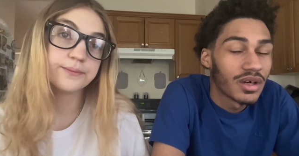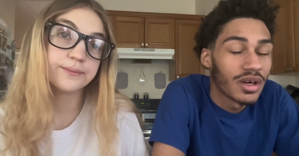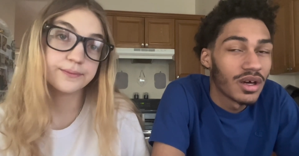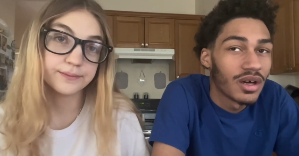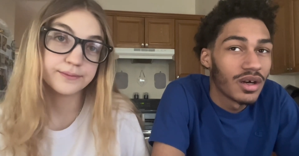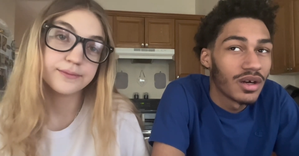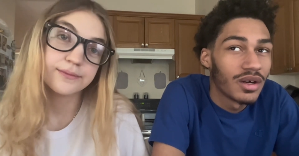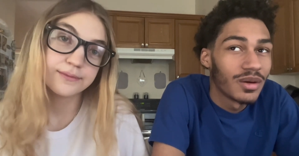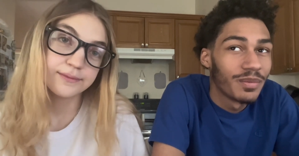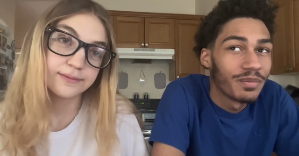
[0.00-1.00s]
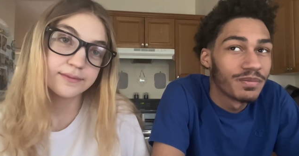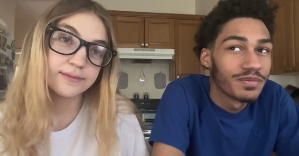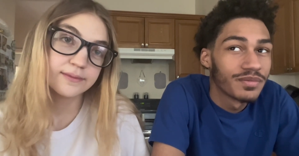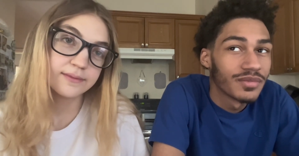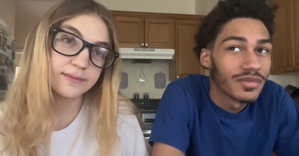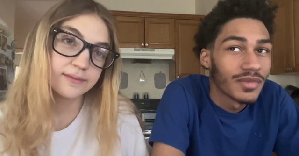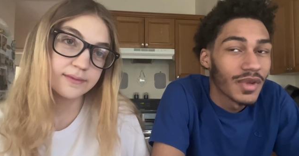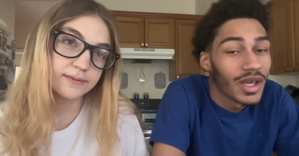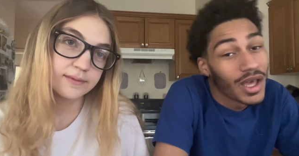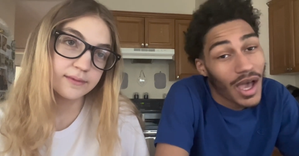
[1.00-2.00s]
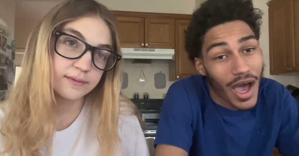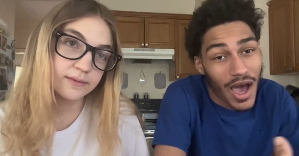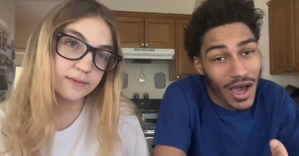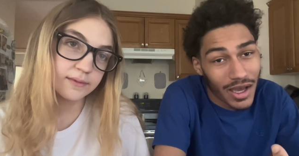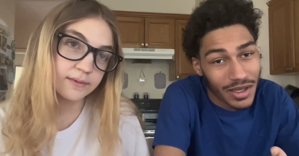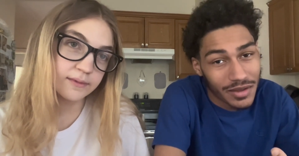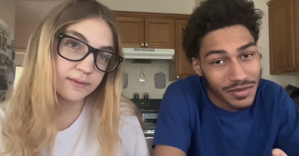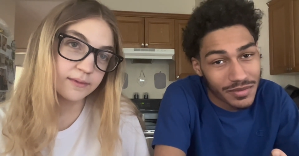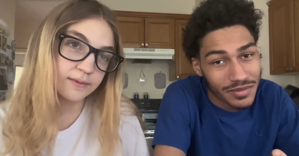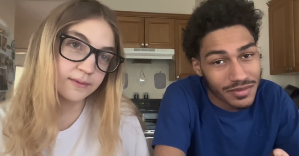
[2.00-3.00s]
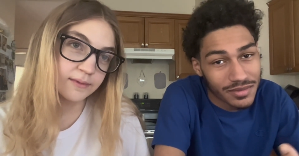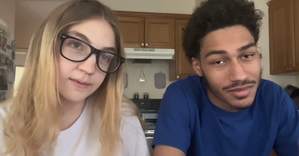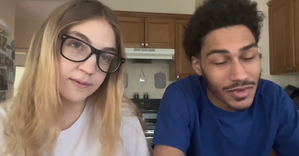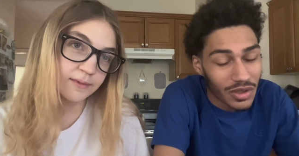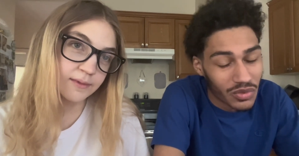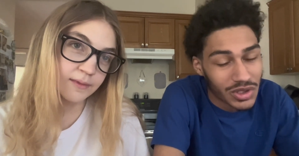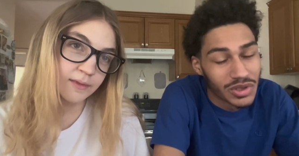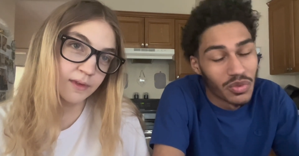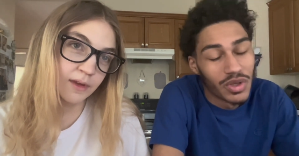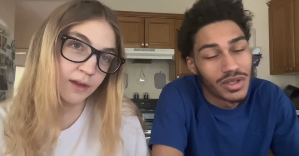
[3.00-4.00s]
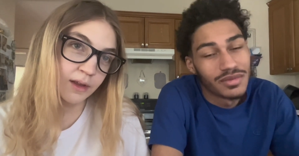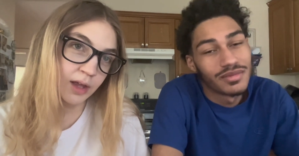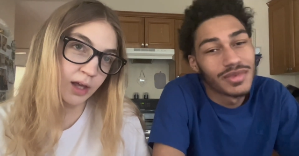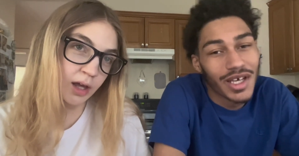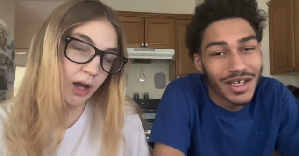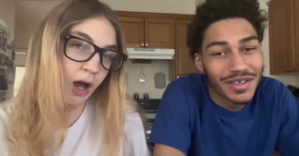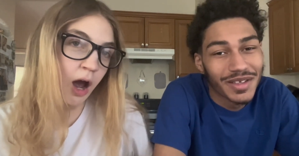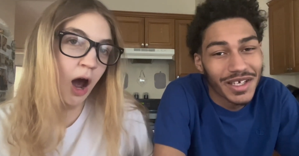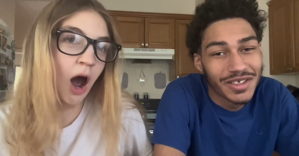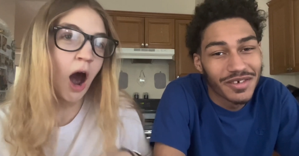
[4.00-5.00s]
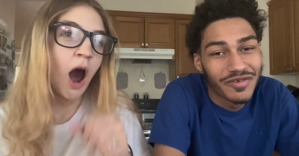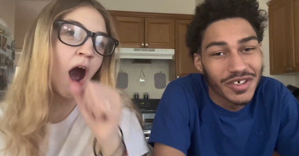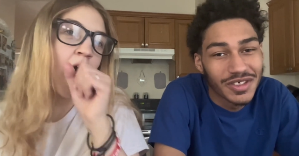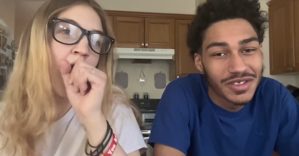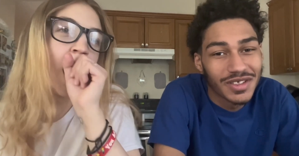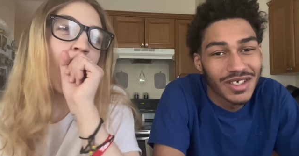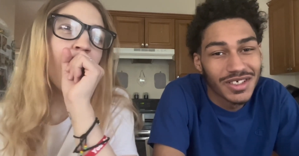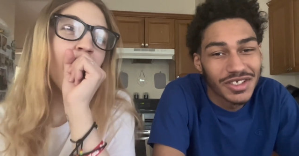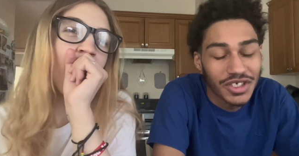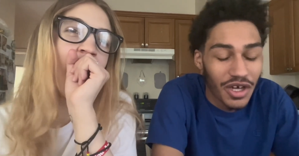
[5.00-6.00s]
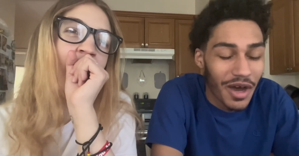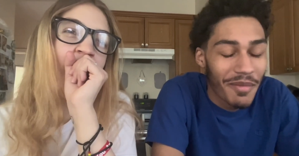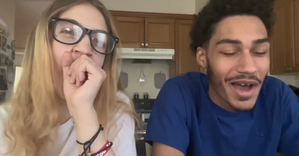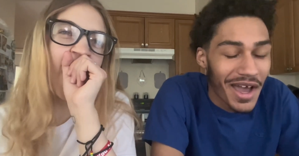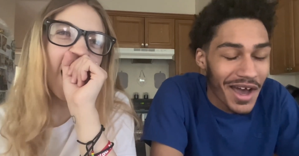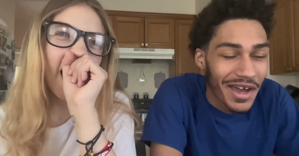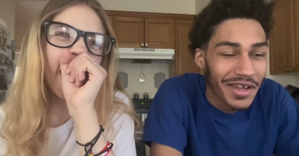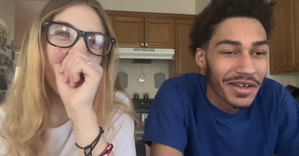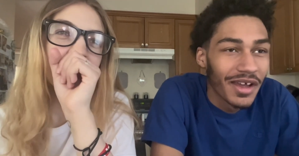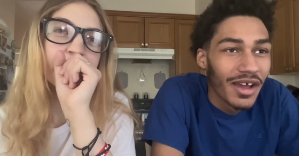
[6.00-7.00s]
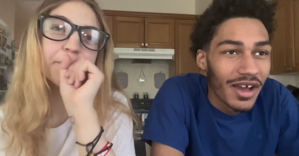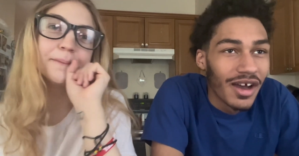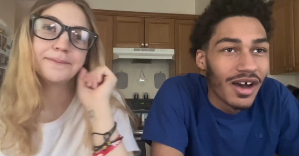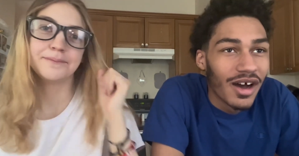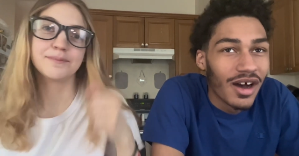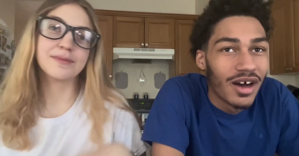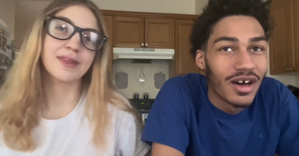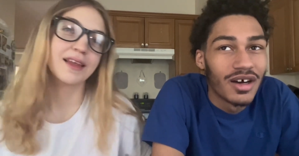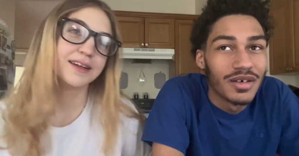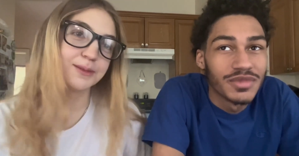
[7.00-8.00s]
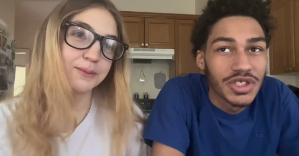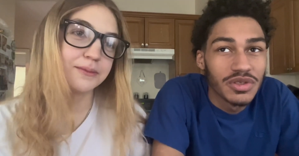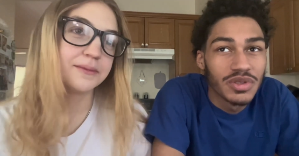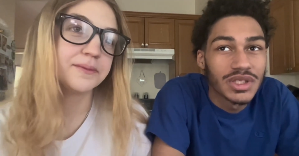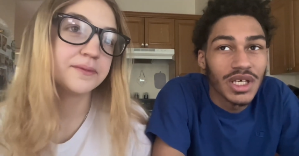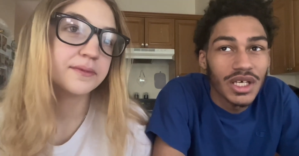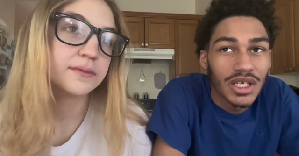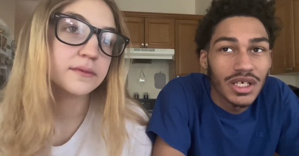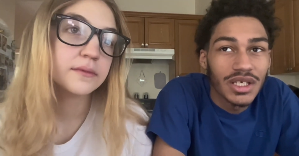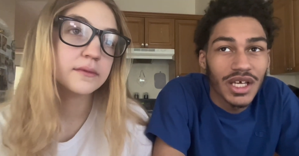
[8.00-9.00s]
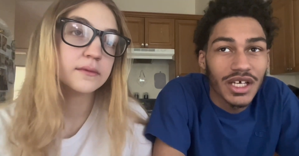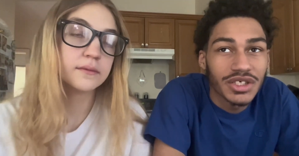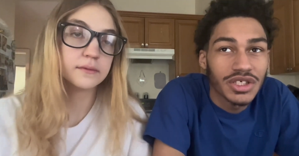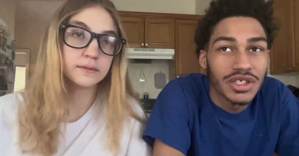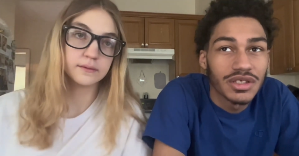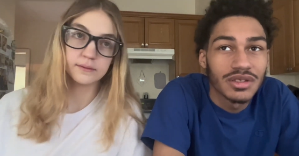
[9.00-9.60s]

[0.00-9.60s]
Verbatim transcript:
Speaker 1: Um, I was the one that liked her first. Uh, she caught my eye. Um, she was a cashier